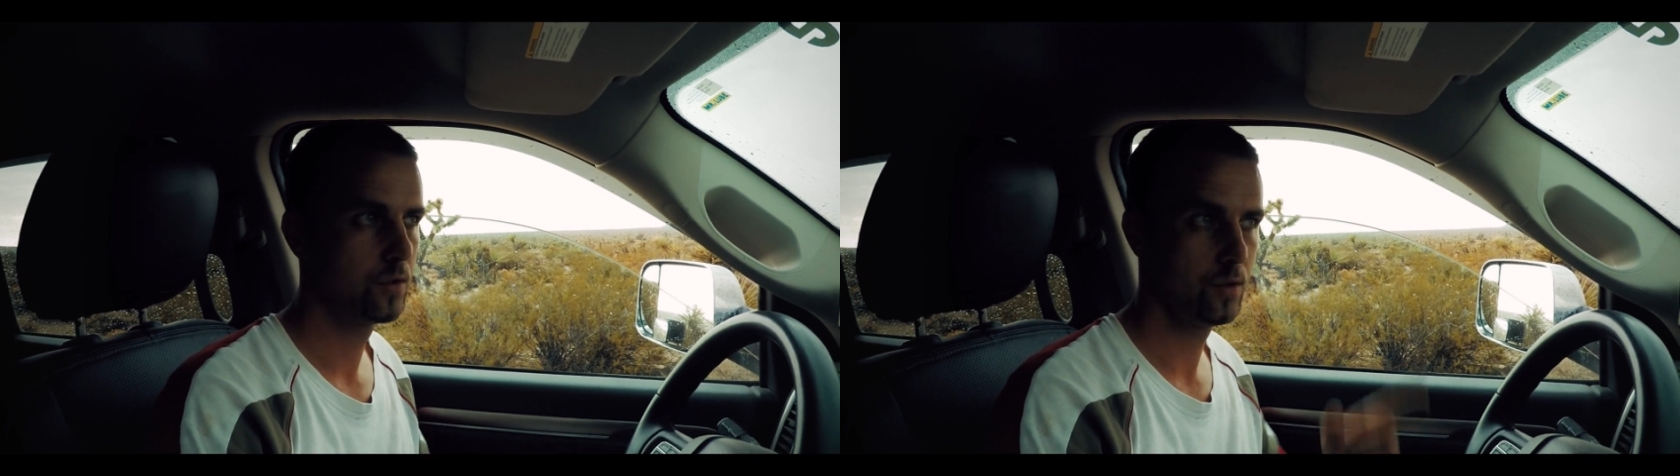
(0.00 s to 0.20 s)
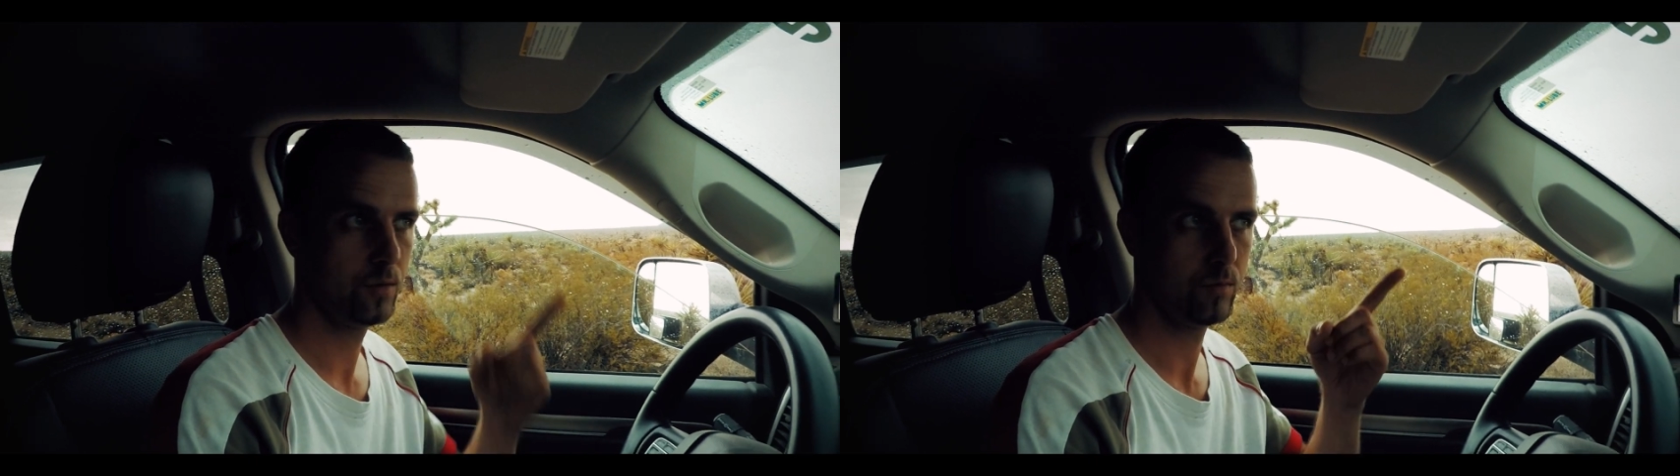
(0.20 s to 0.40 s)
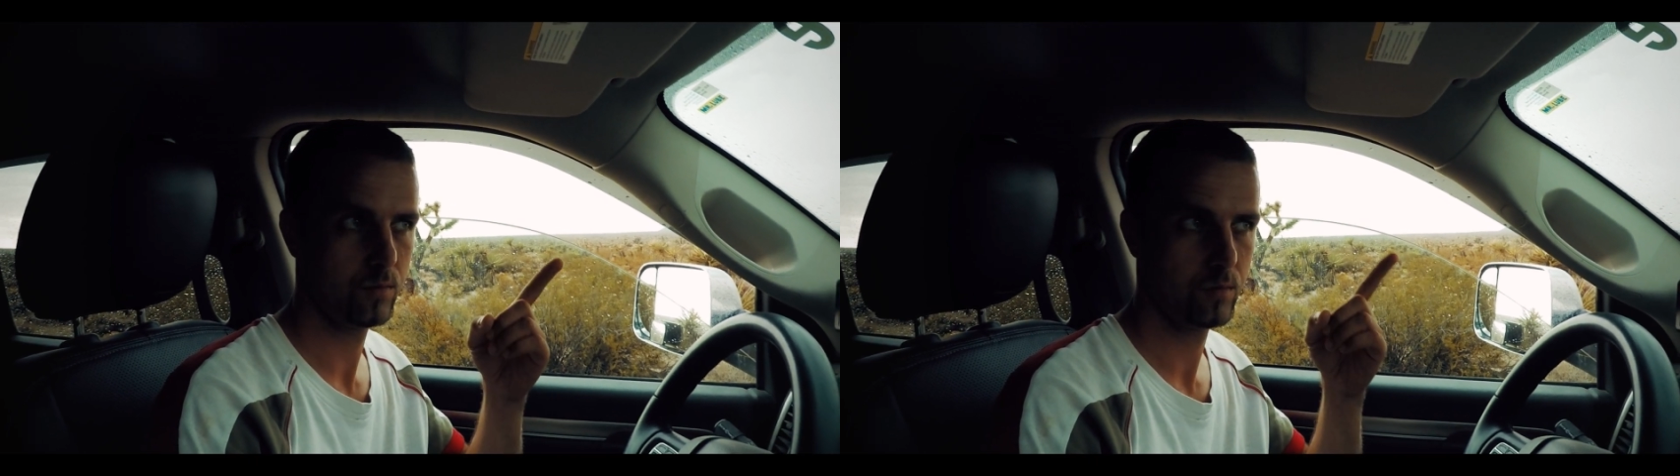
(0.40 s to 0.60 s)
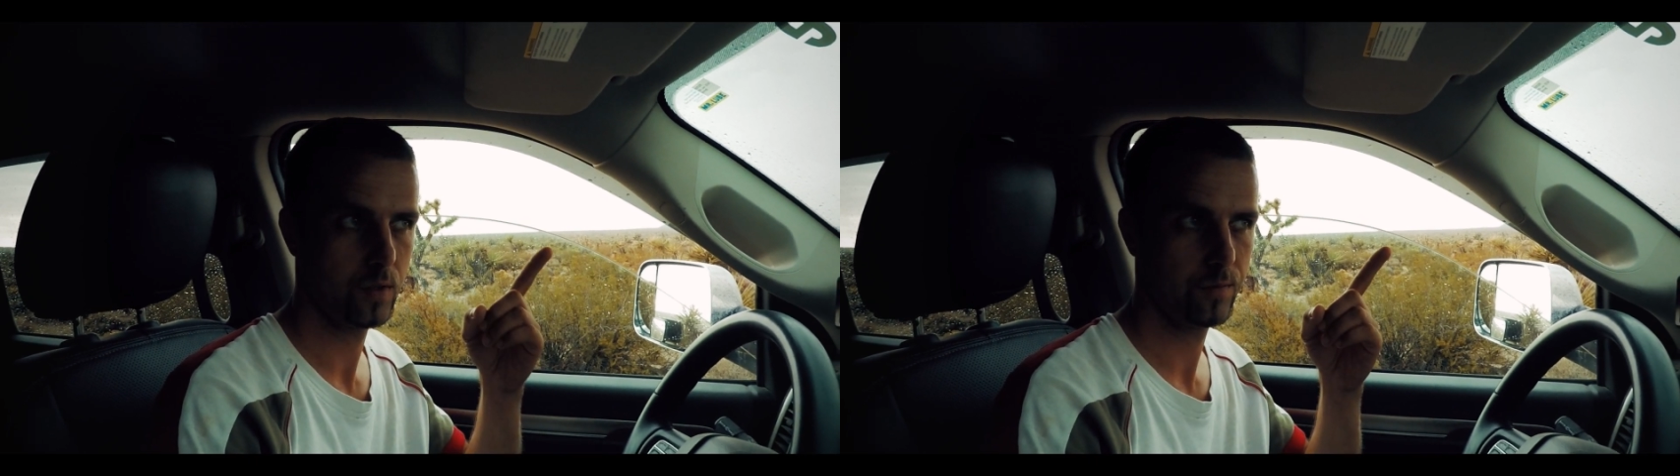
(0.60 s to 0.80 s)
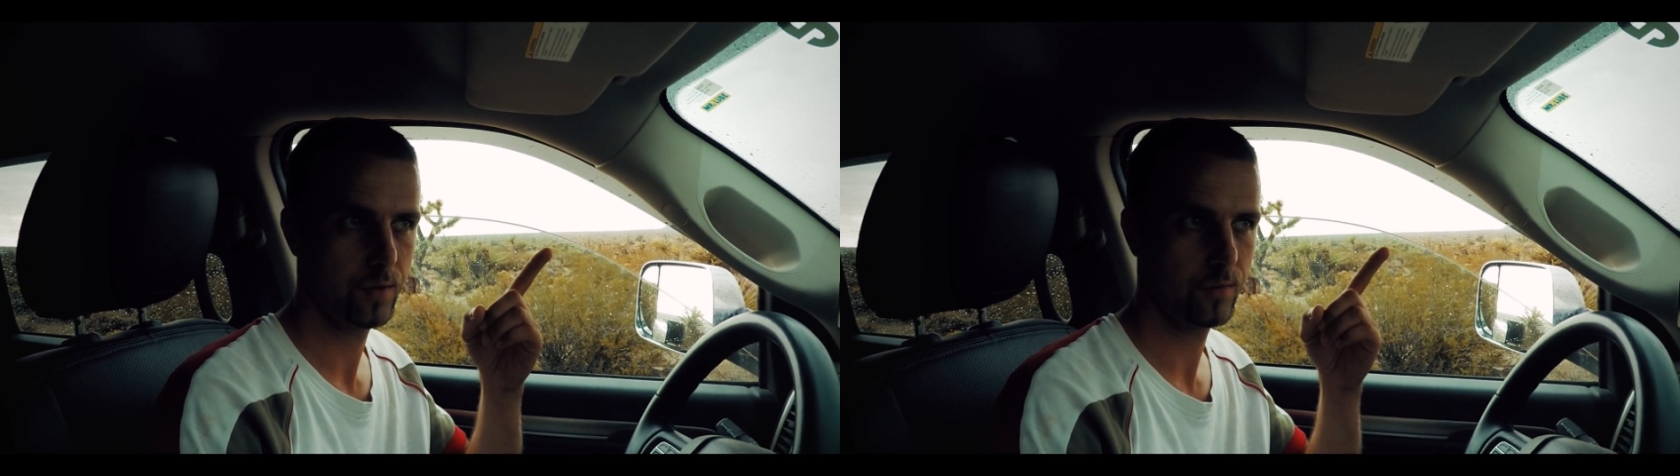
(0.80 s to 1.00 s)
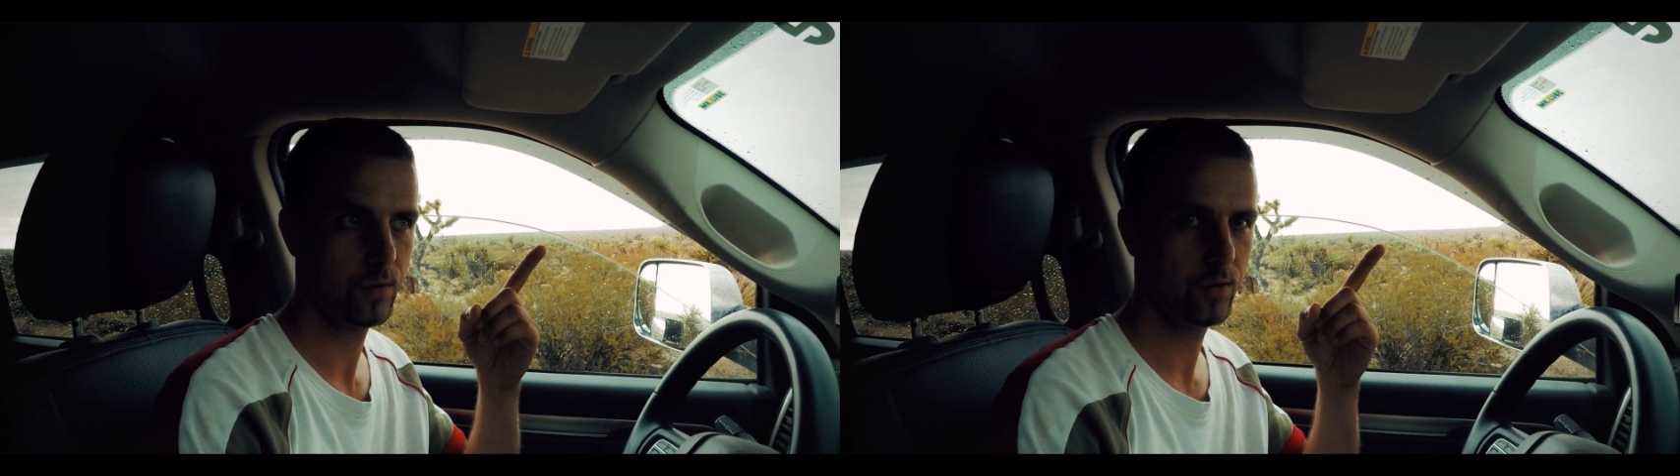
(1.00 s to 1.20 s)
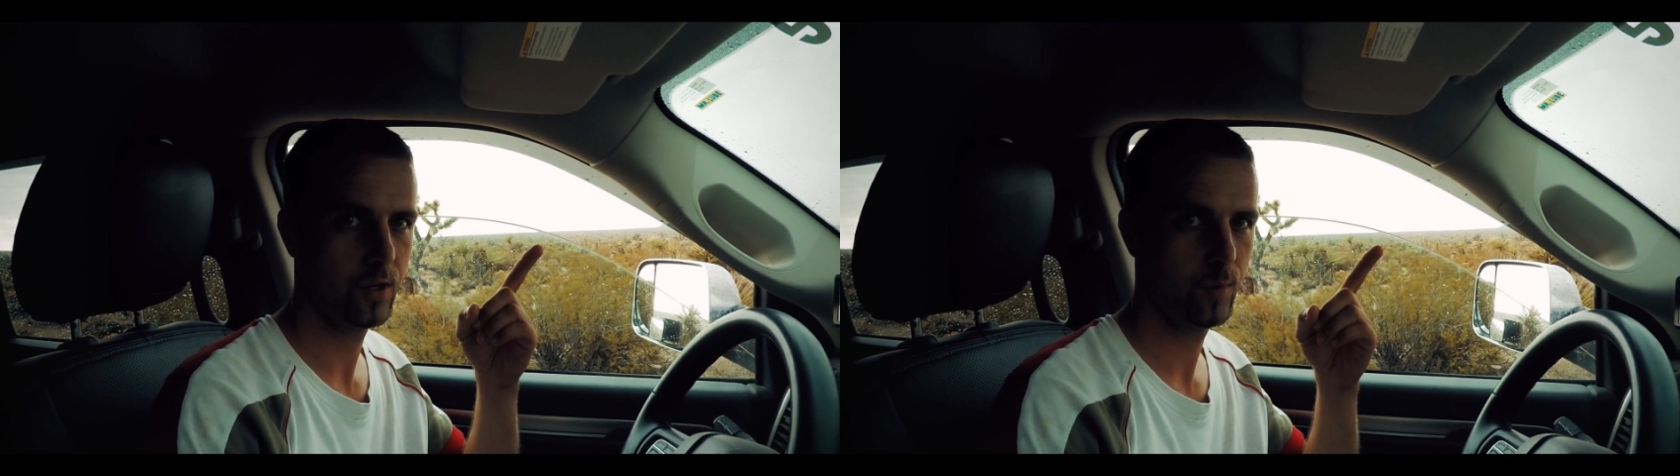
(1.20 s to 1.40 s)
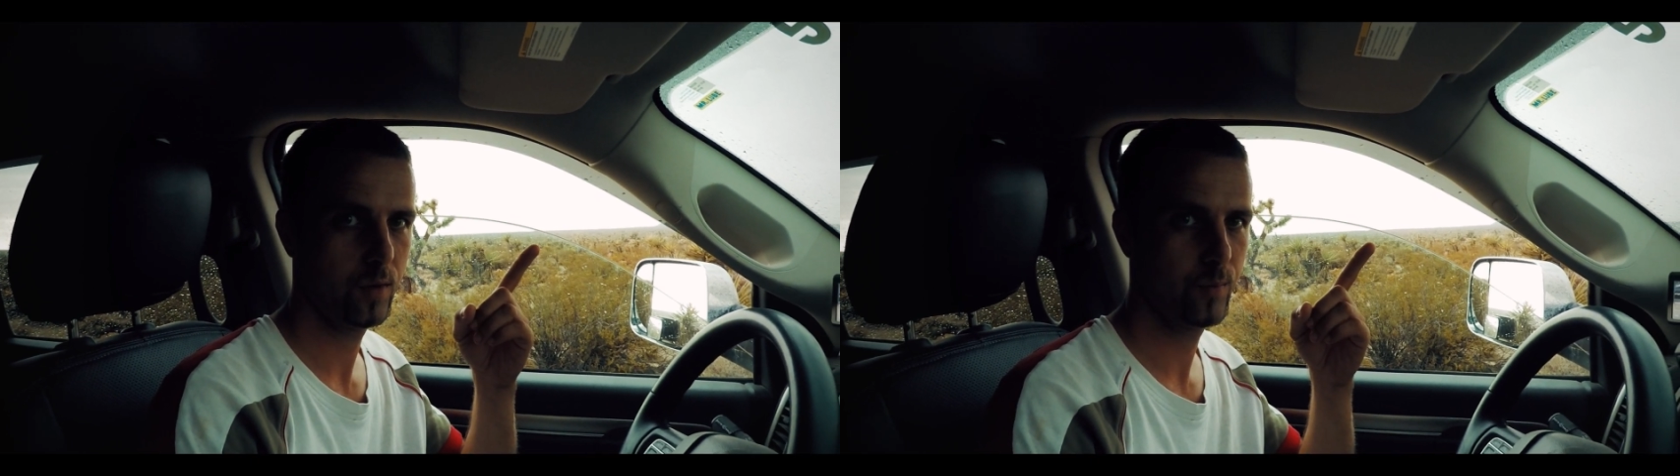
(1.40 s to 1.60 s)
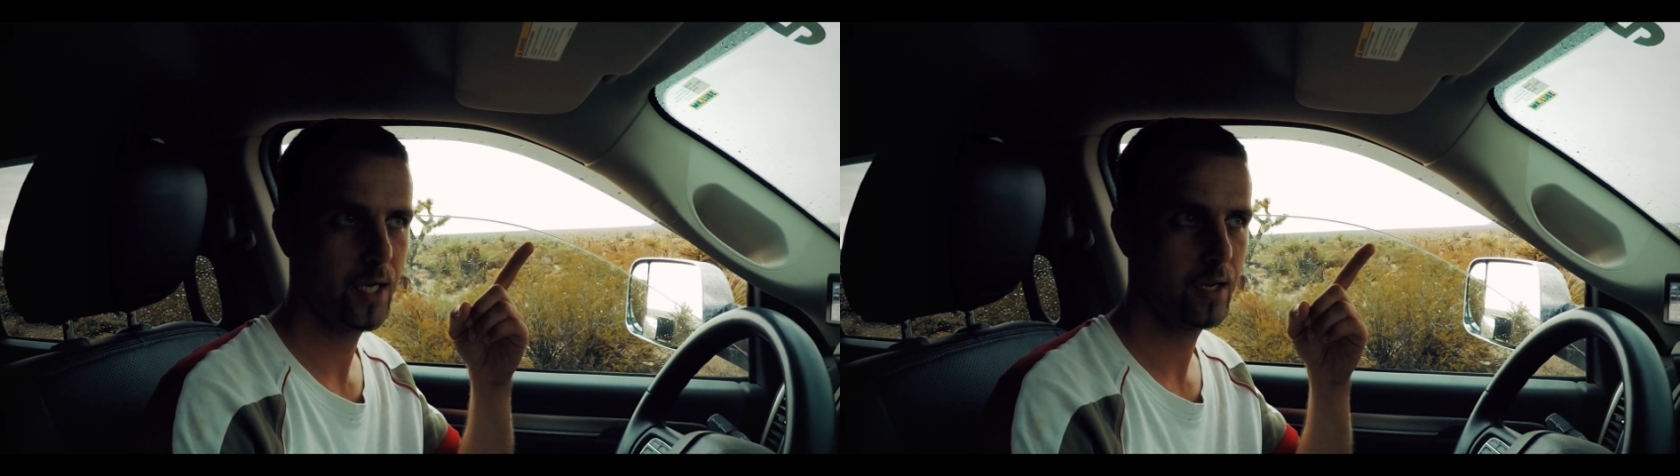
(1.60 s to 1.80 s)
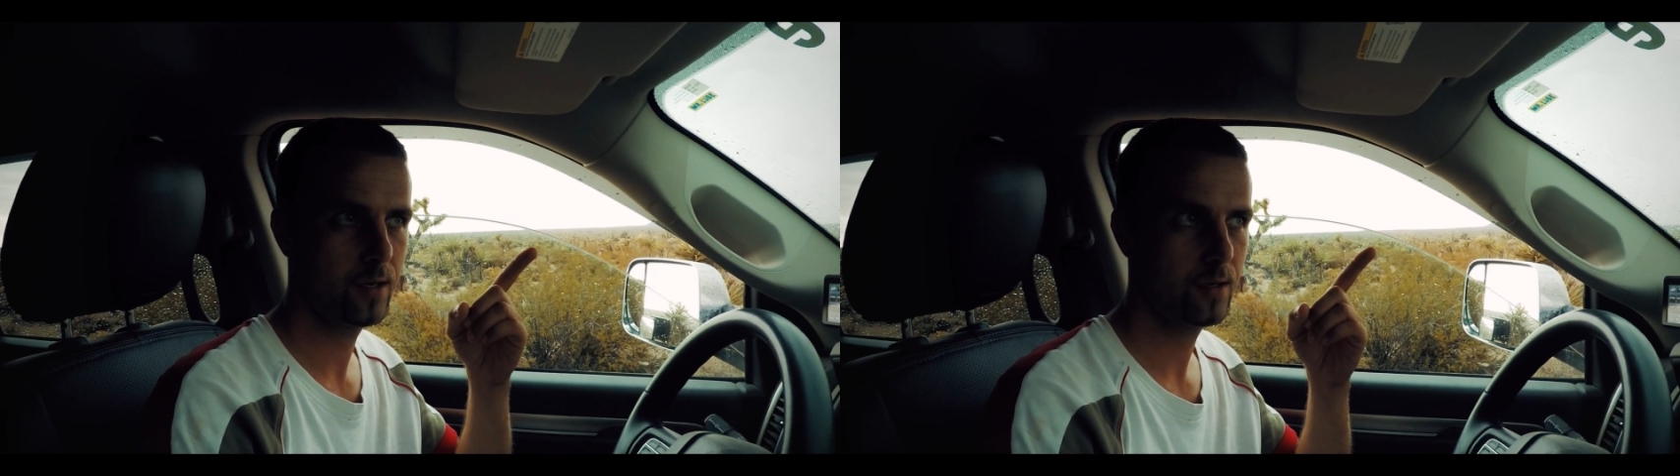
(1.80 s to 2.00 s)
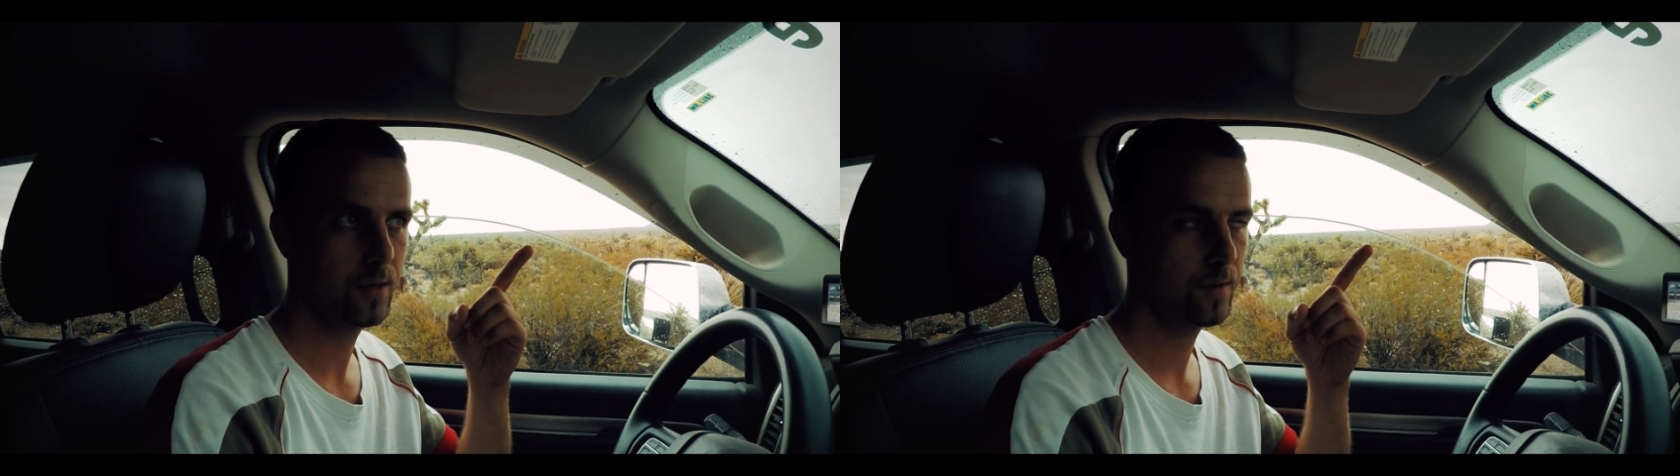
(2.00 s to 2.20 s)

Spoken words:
Oh, I think there's gonna be a bang.